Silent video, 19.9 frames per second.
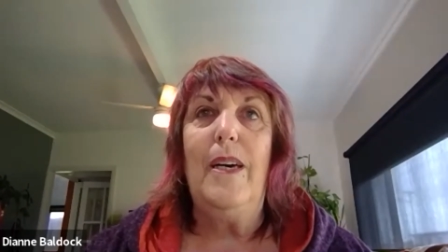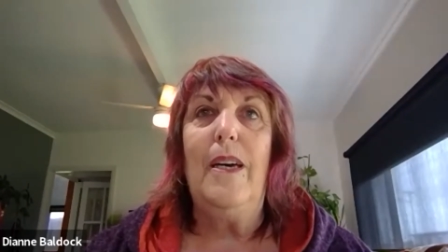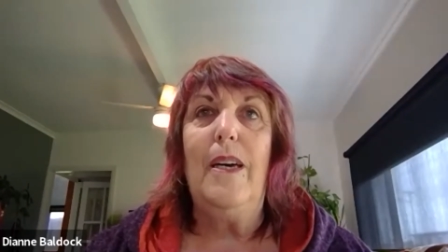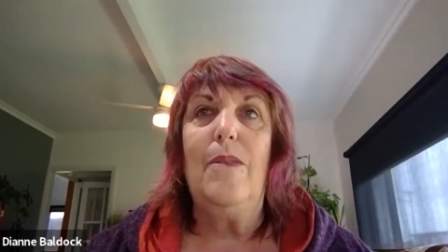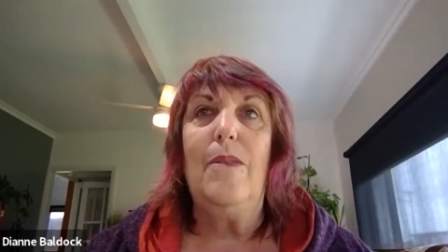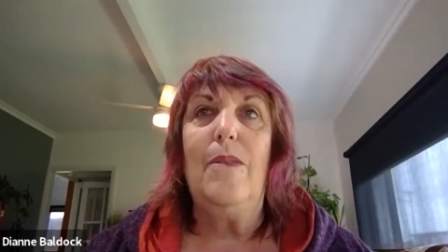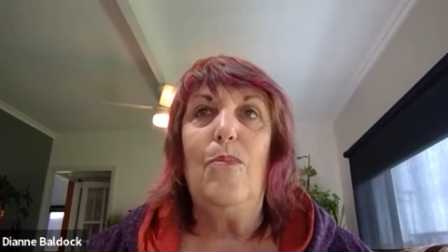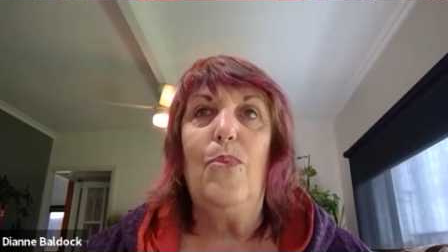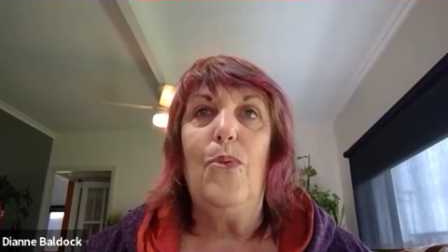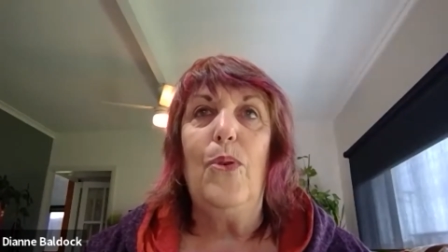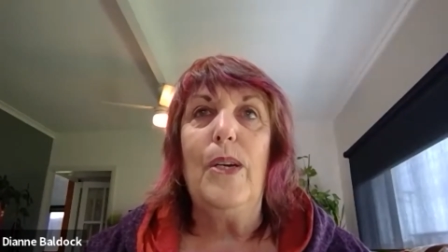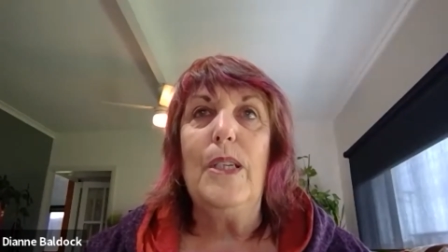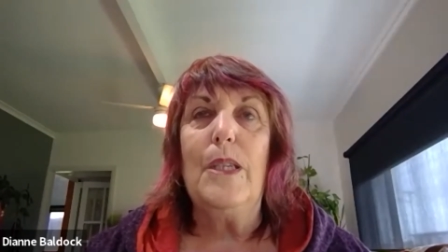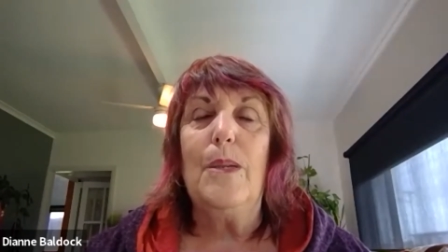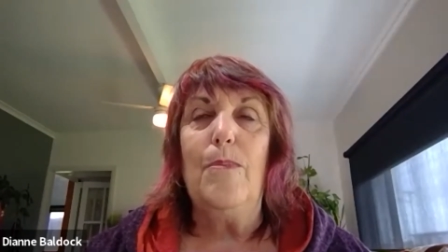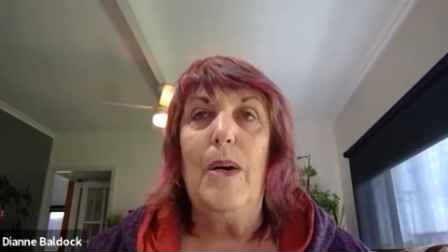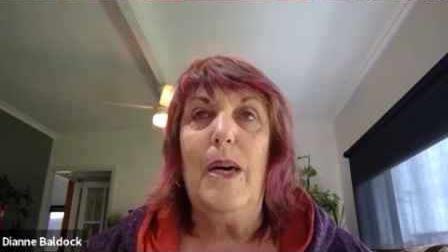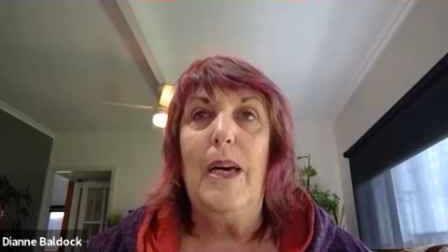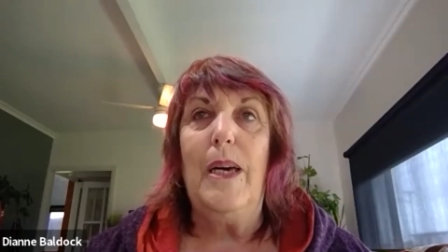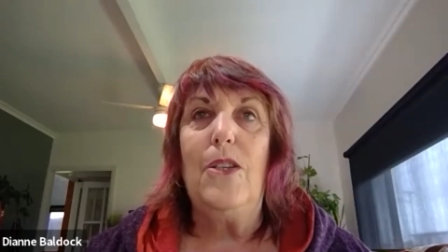it
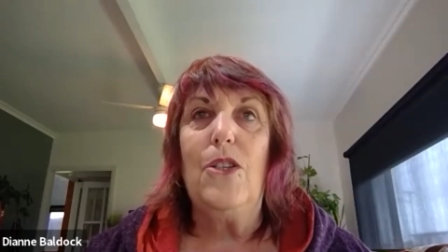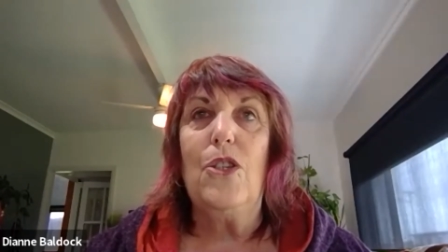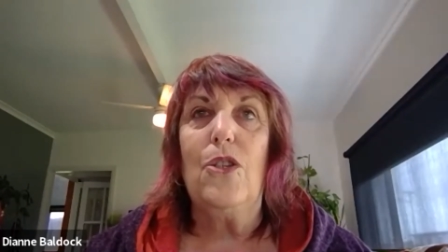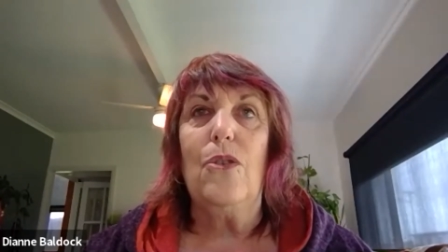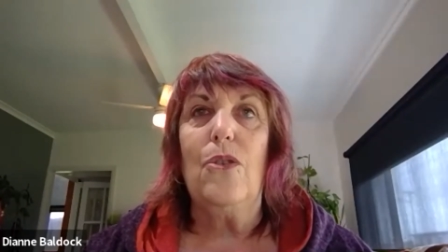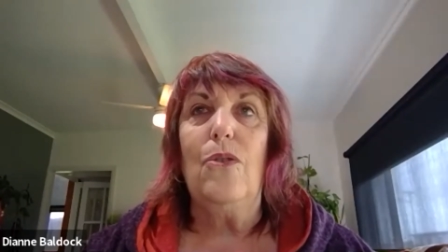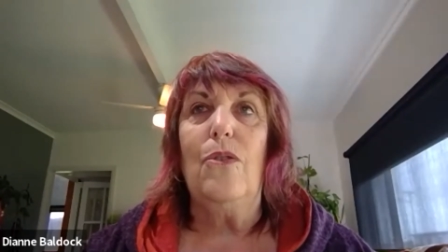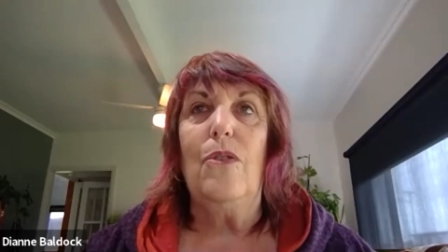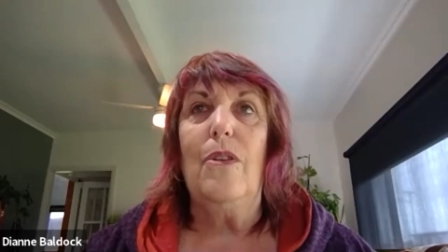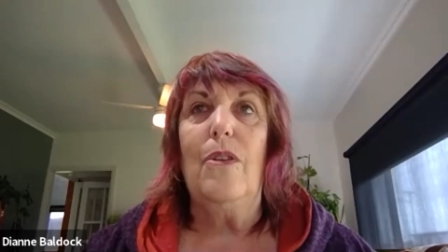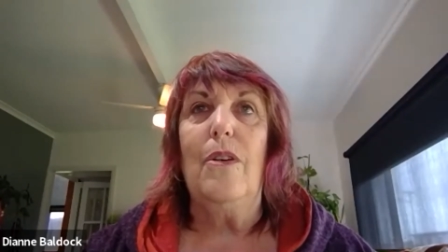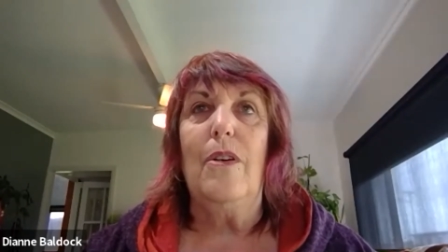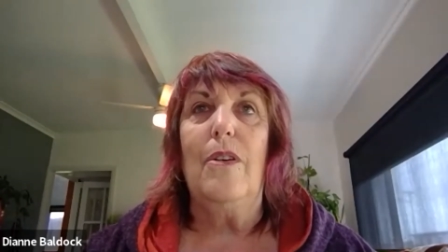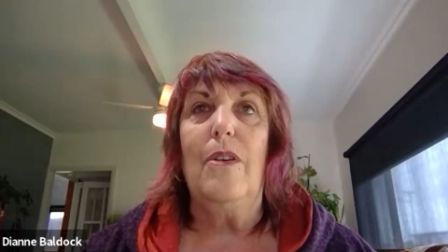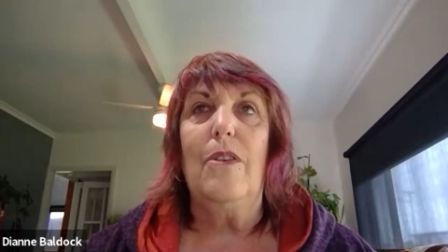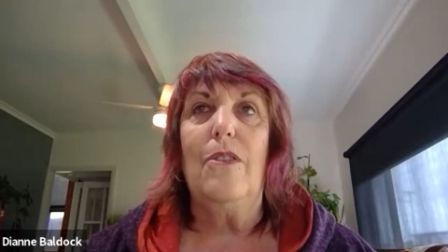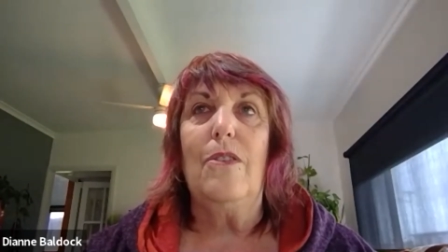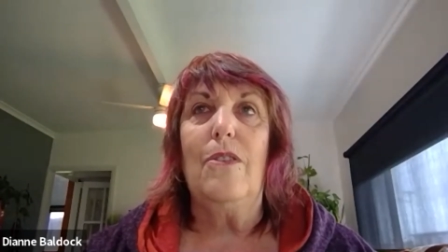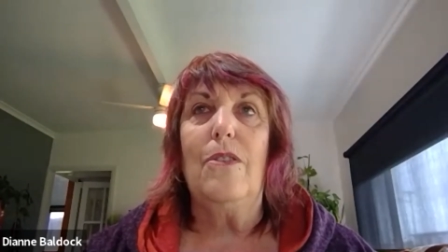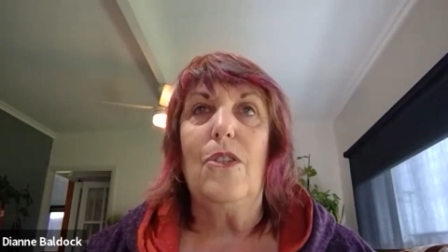brings me to
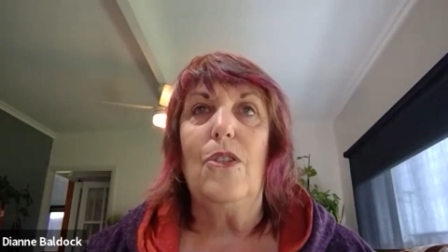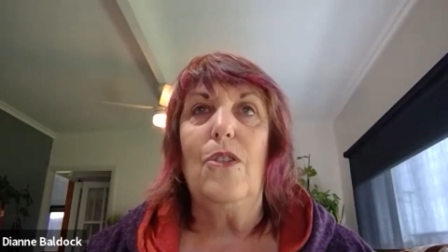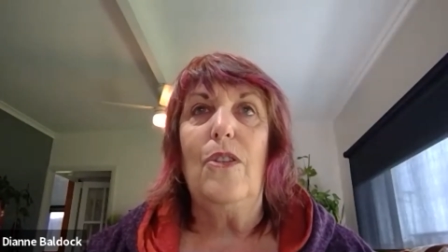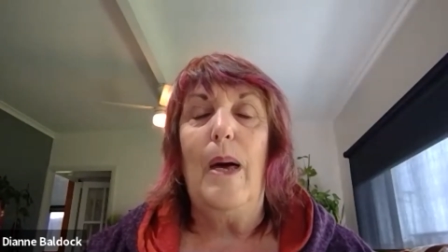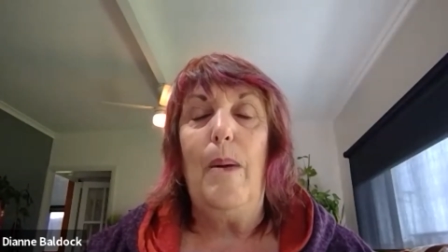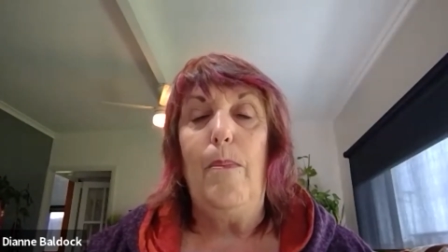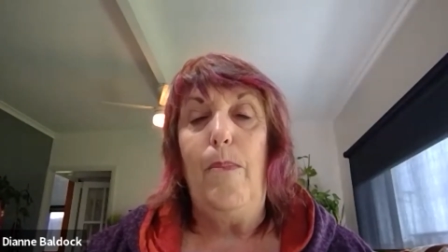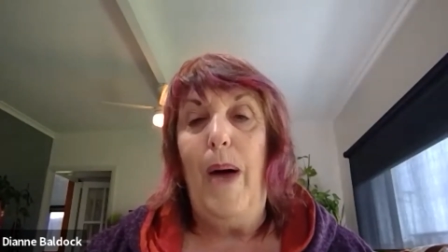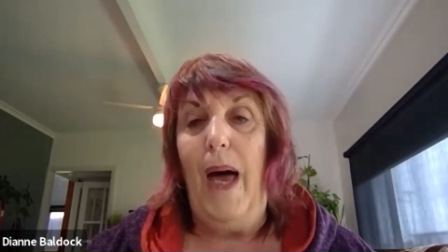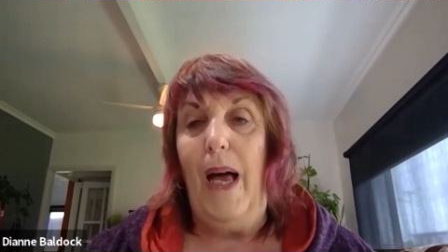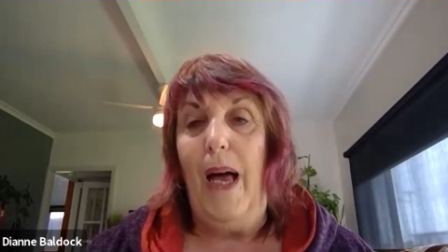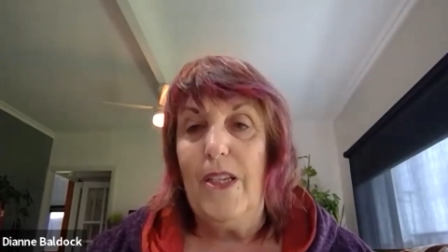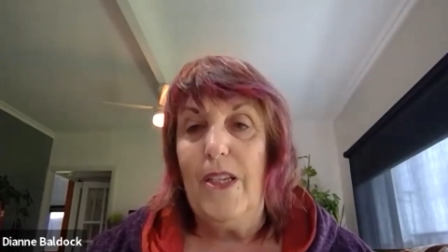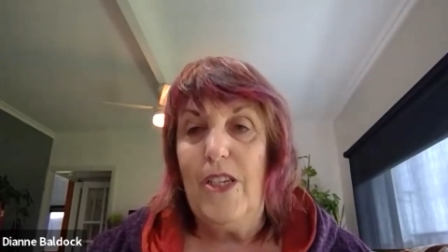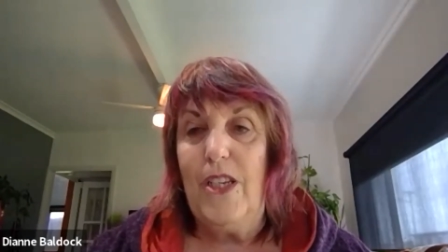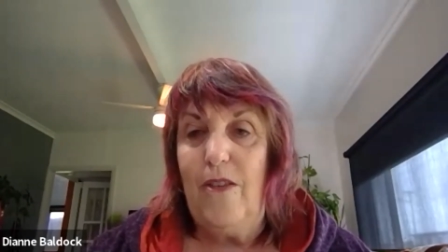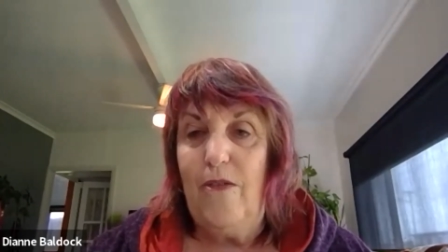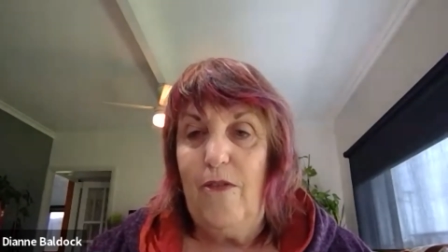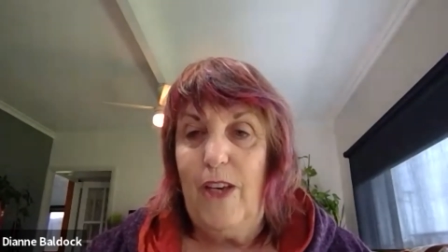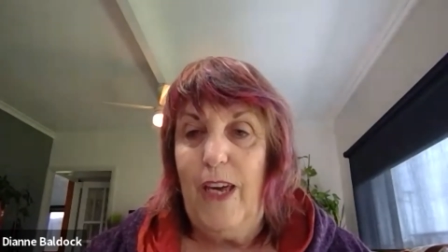that
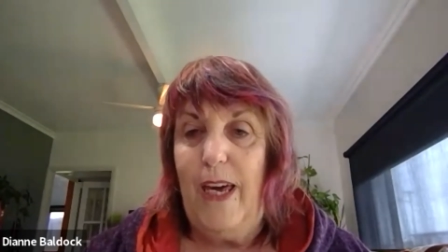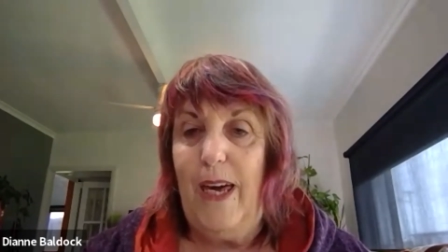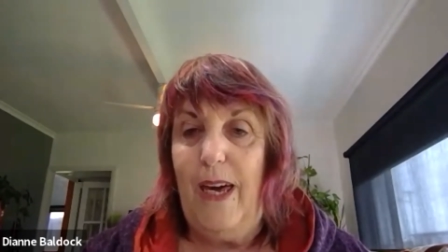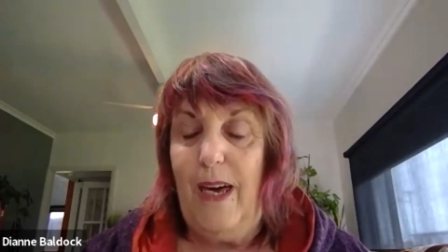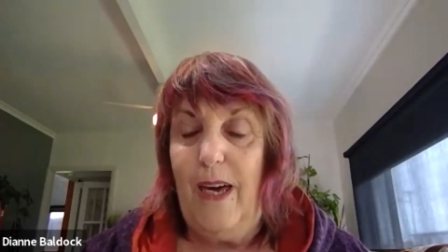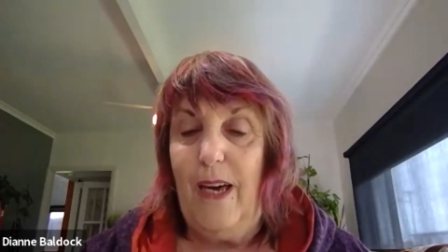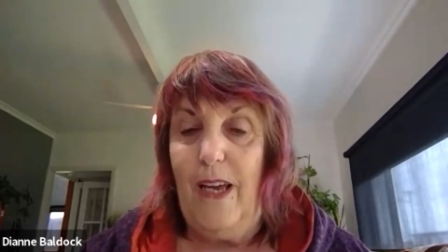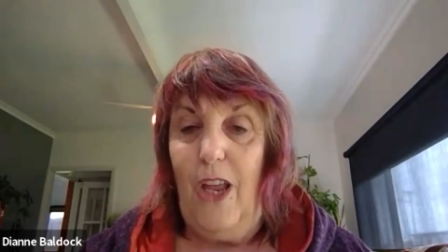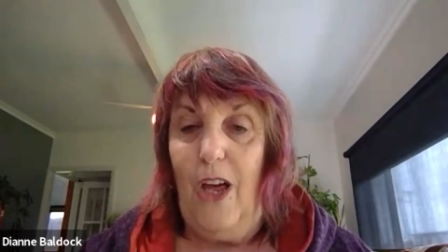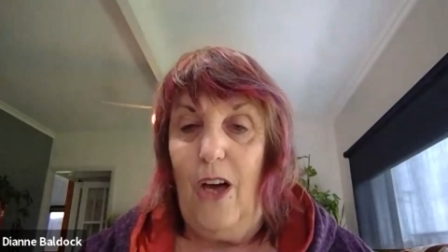palliative care.